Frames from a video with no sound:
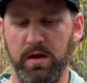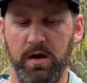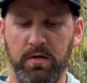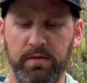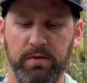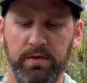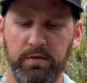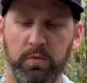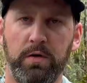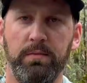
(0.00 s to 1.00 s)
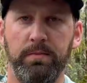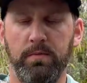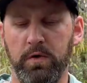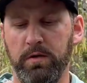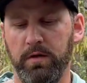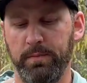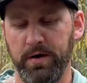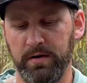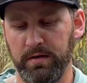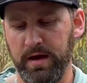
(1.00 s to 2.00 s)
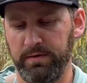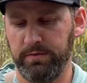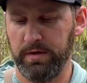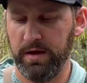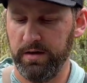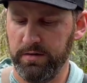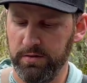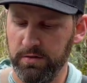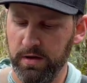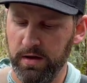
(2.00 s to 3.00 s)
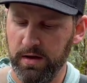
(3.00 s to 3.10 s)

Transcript: However, there's one little part left we got to do,